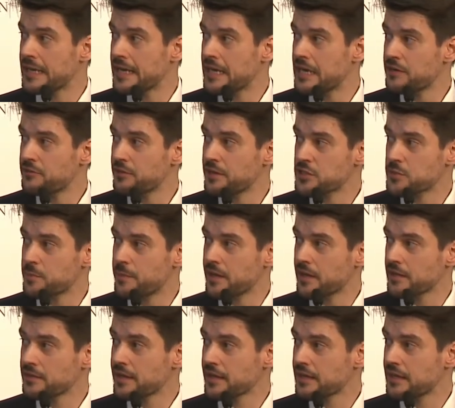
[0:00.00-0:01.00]
feels being
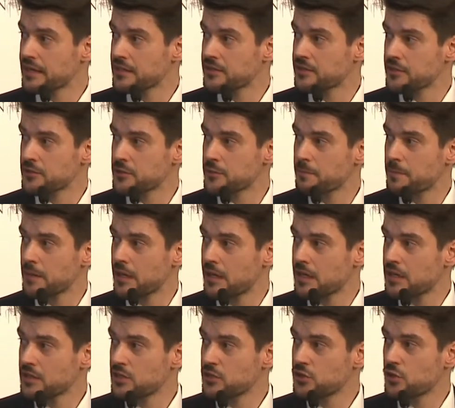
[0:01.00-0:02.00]
neglected.
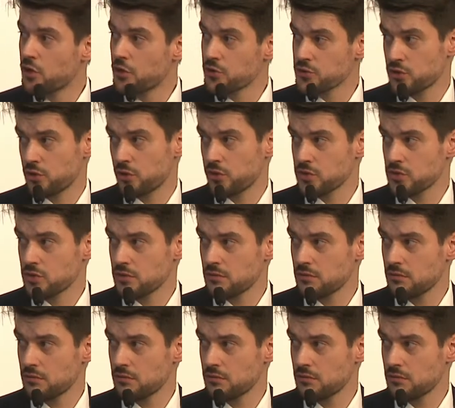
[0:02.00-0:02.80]
The Dozers,